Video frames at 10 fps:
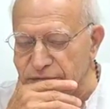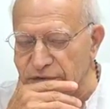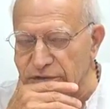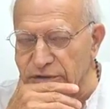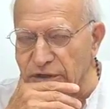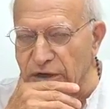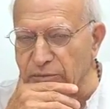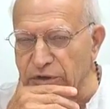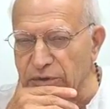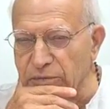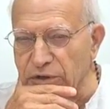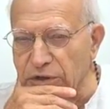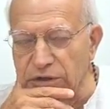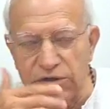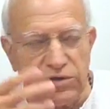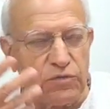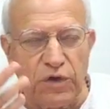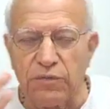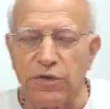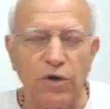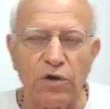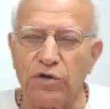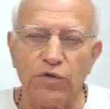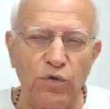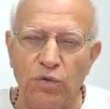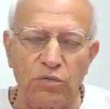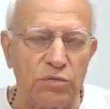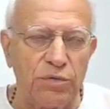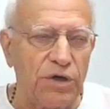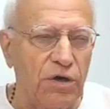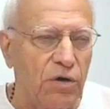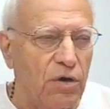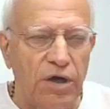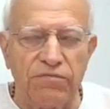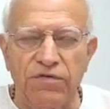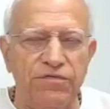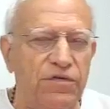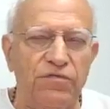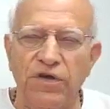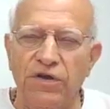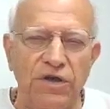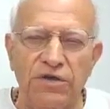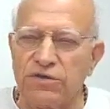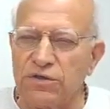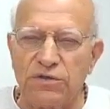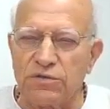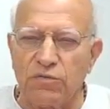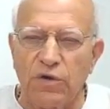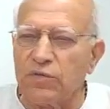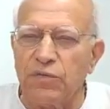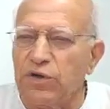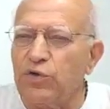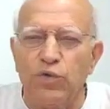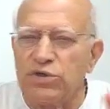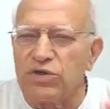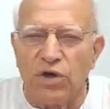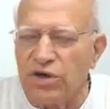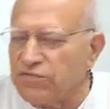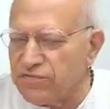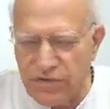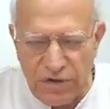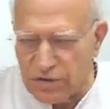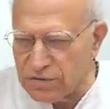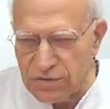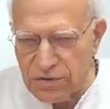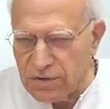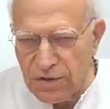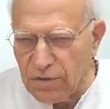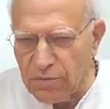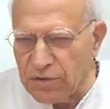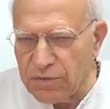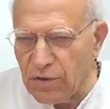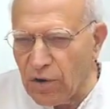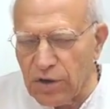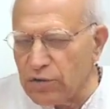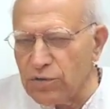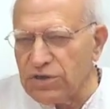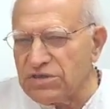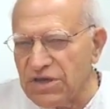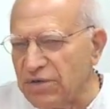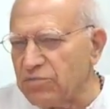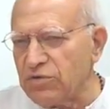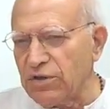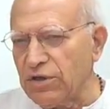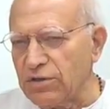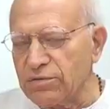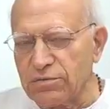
This kamayamana. And this is what we all do. We all have different variations. What we do is all different. But we all do the same thing.